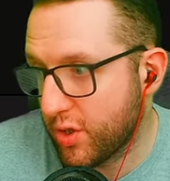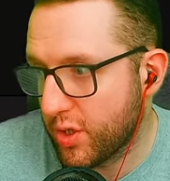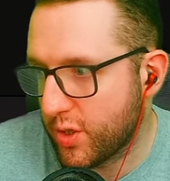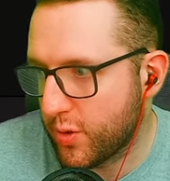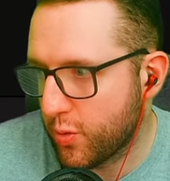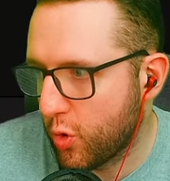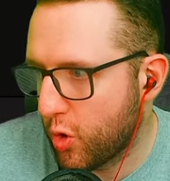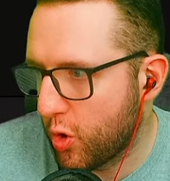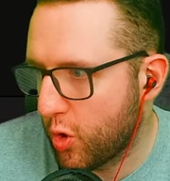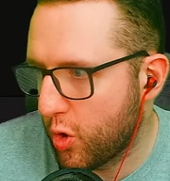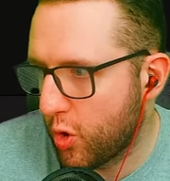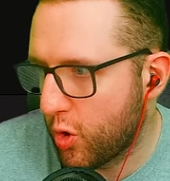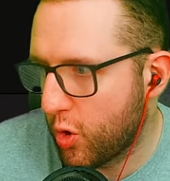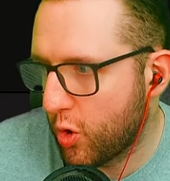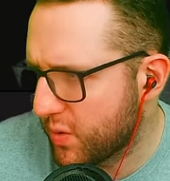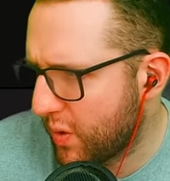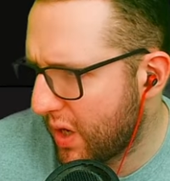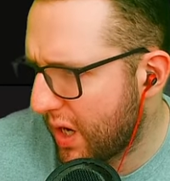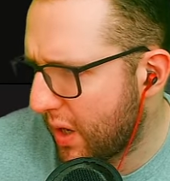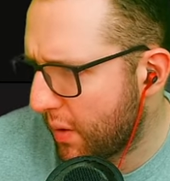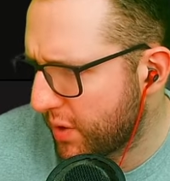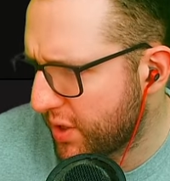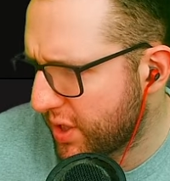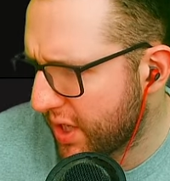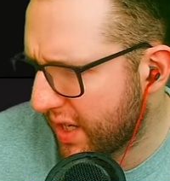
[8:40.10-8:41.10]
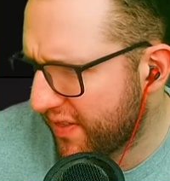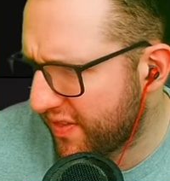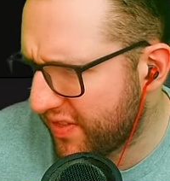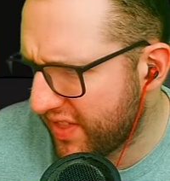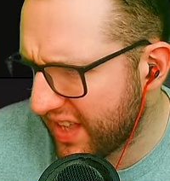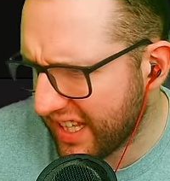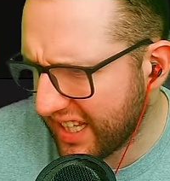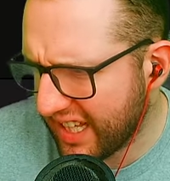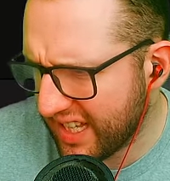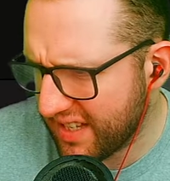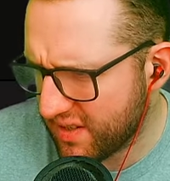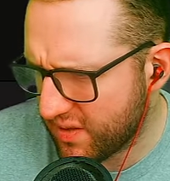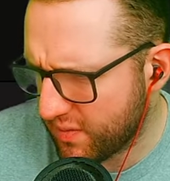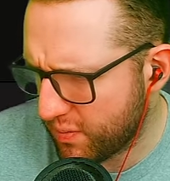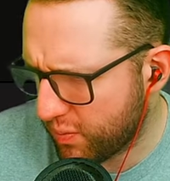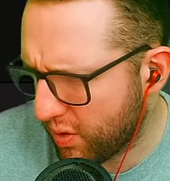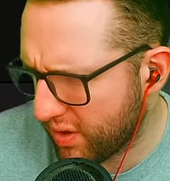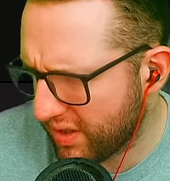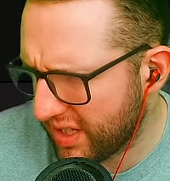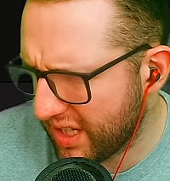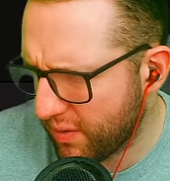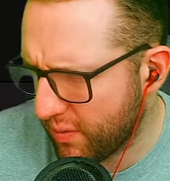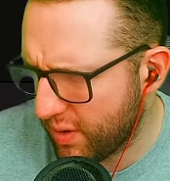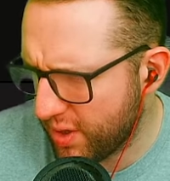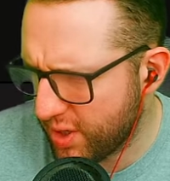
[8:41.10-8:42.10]
swarmers as well, which I think is what
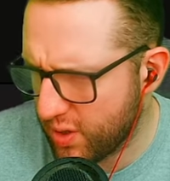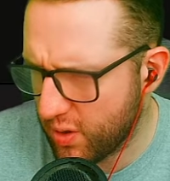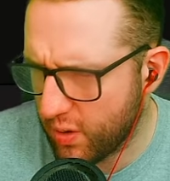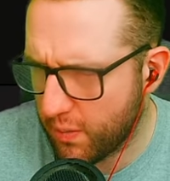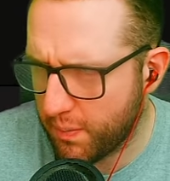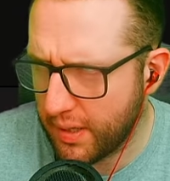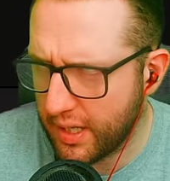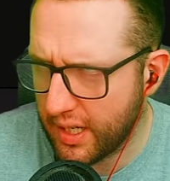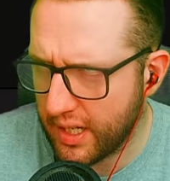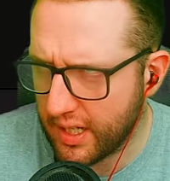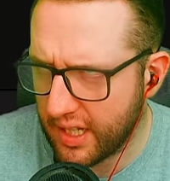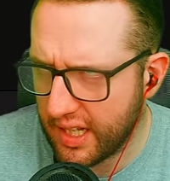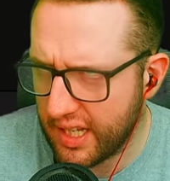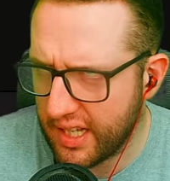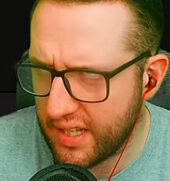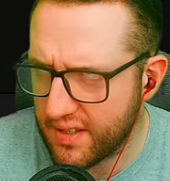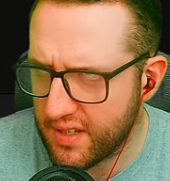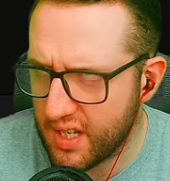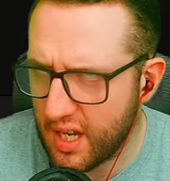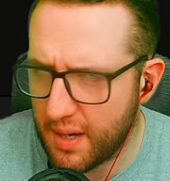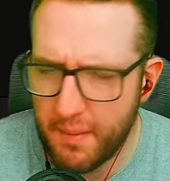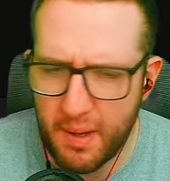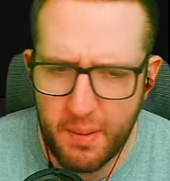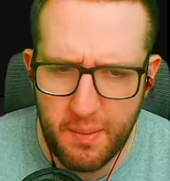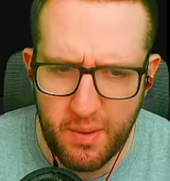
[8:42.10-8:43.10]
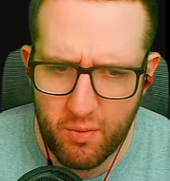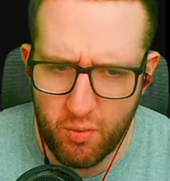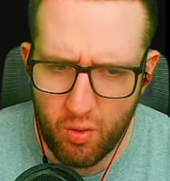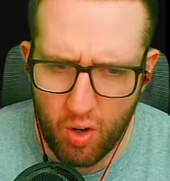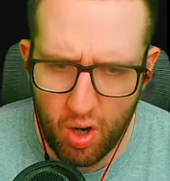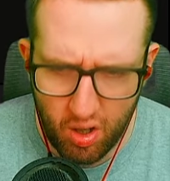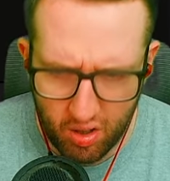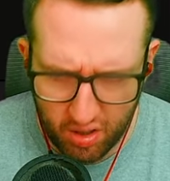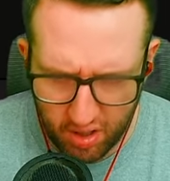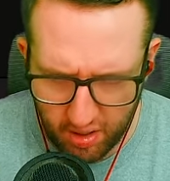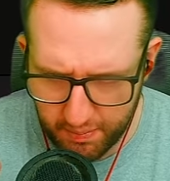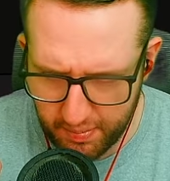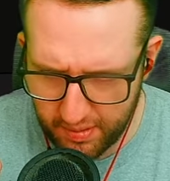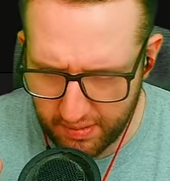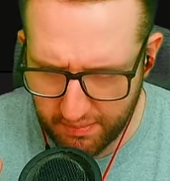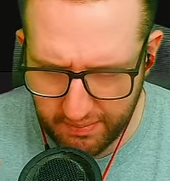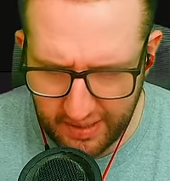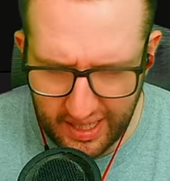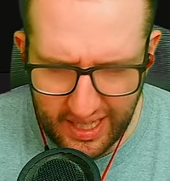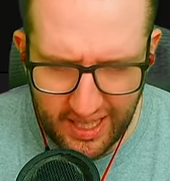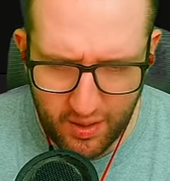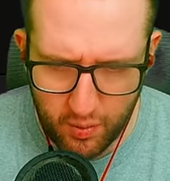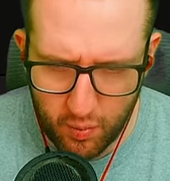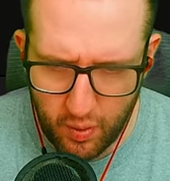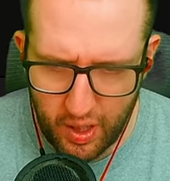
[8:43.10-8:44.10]
the original perk is. I may be wrong, but
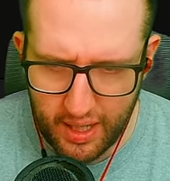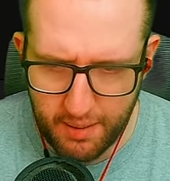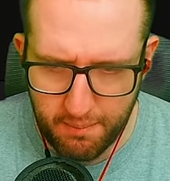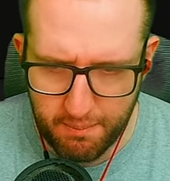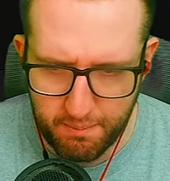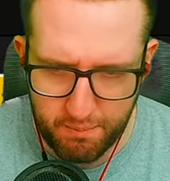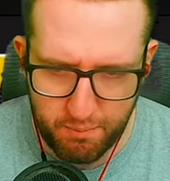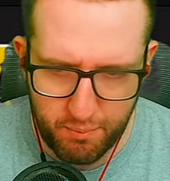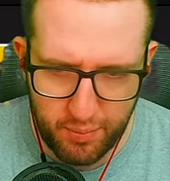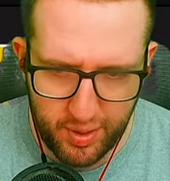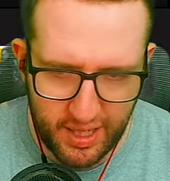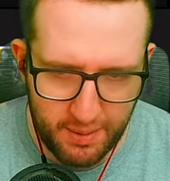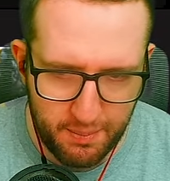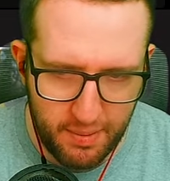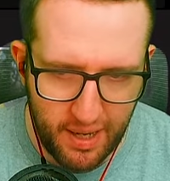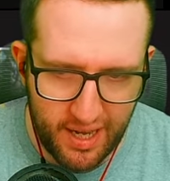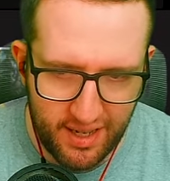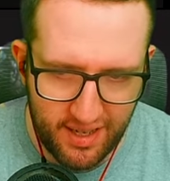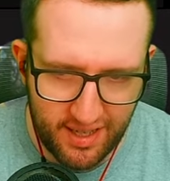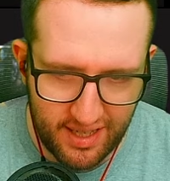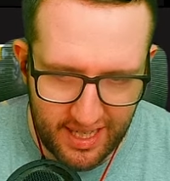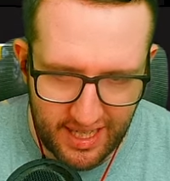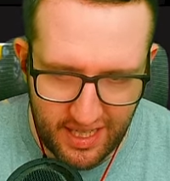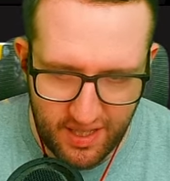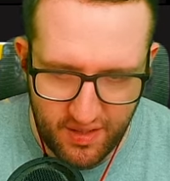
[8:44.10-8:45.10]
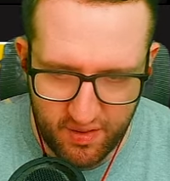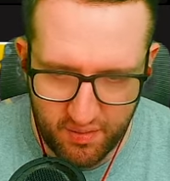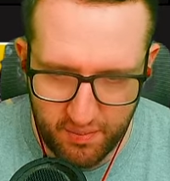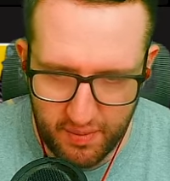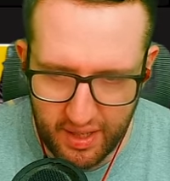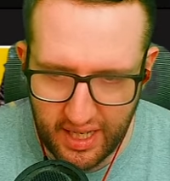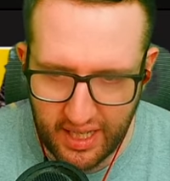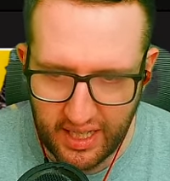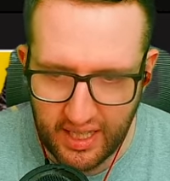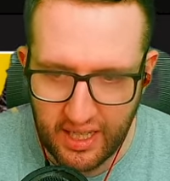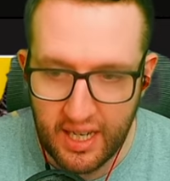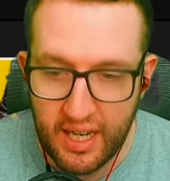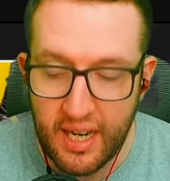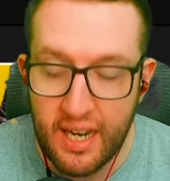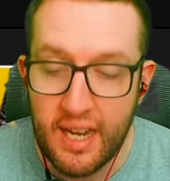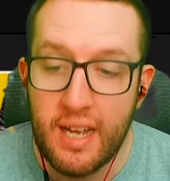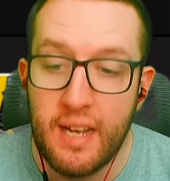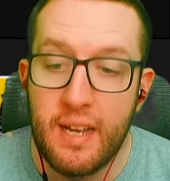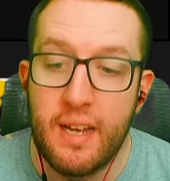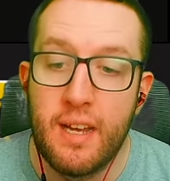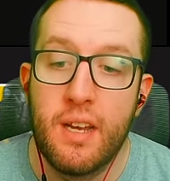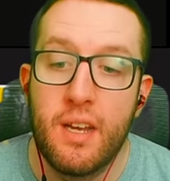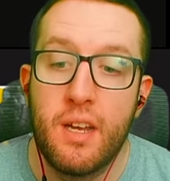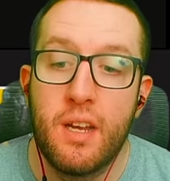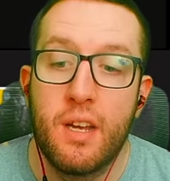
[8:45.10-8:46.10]
either way, pretty bad at least for me.
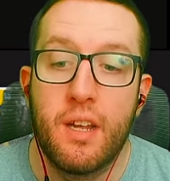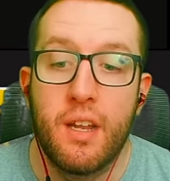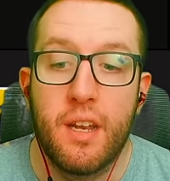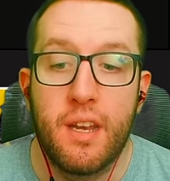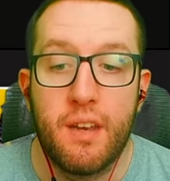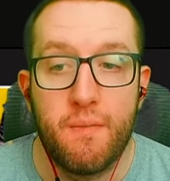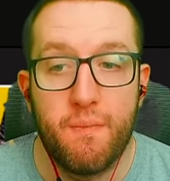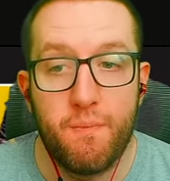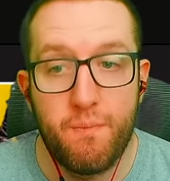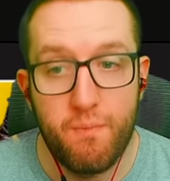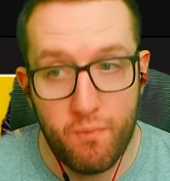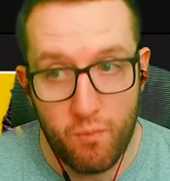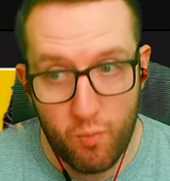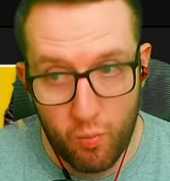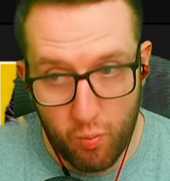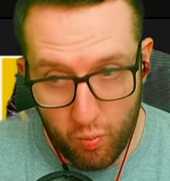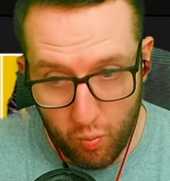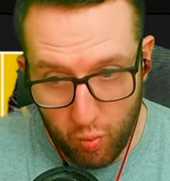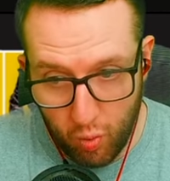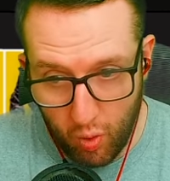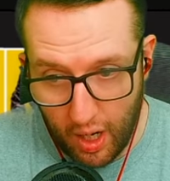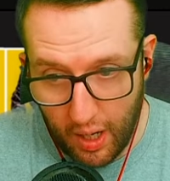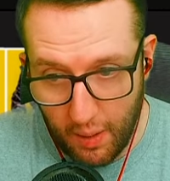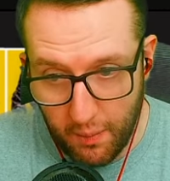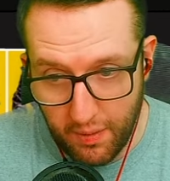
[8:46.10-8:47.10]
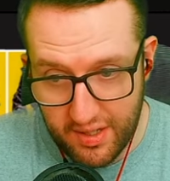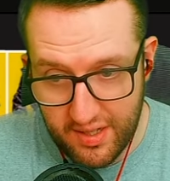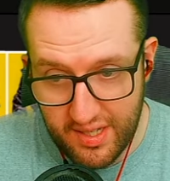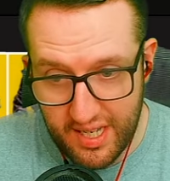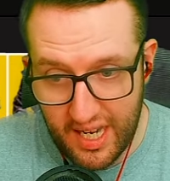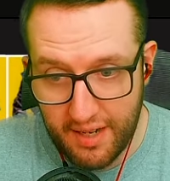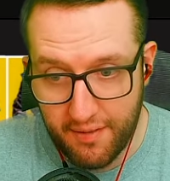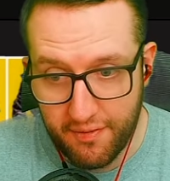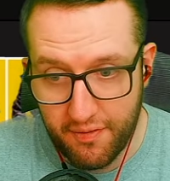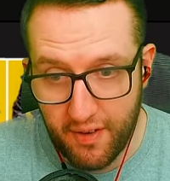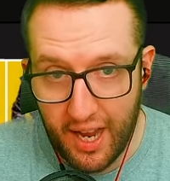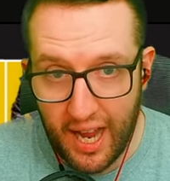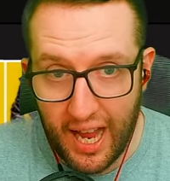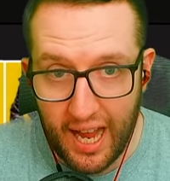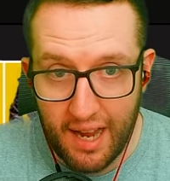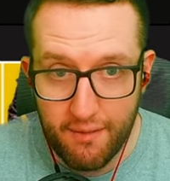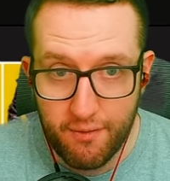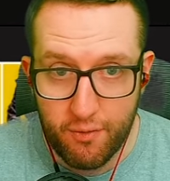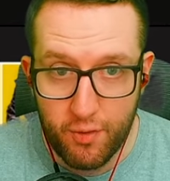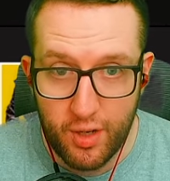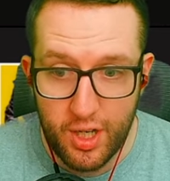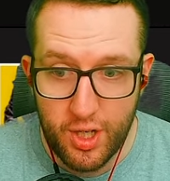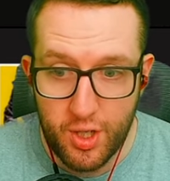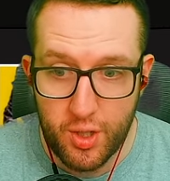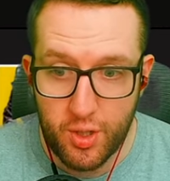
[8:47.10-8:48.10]
I would say for
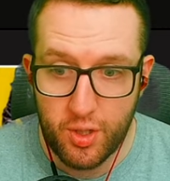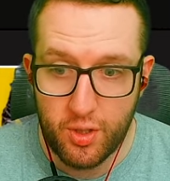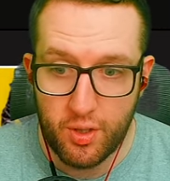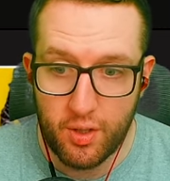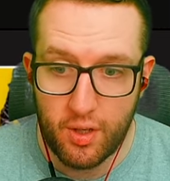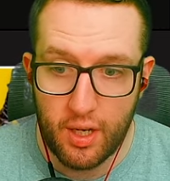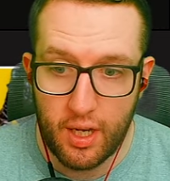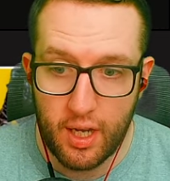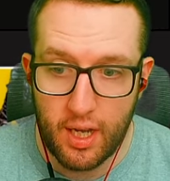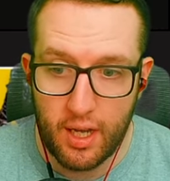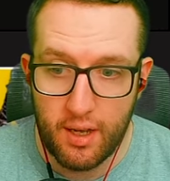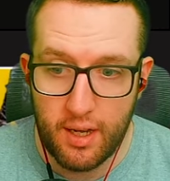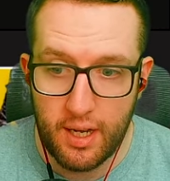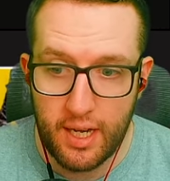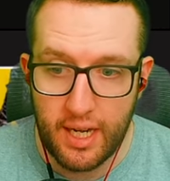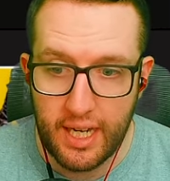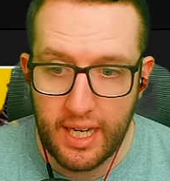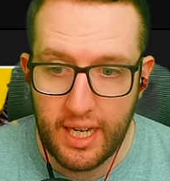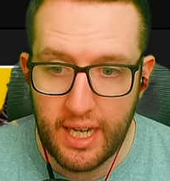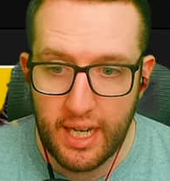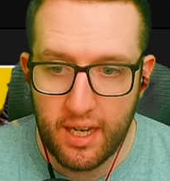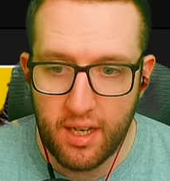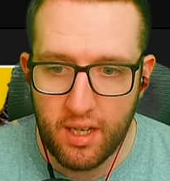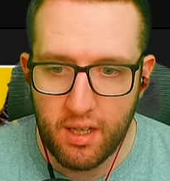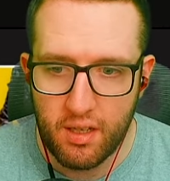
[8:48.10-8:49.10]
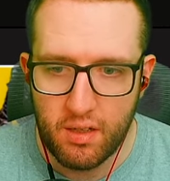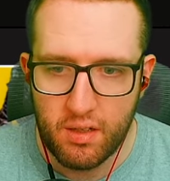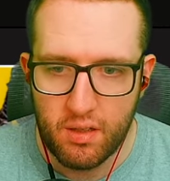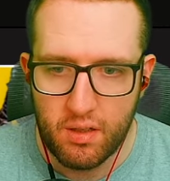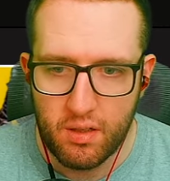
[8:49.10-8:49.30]
average here,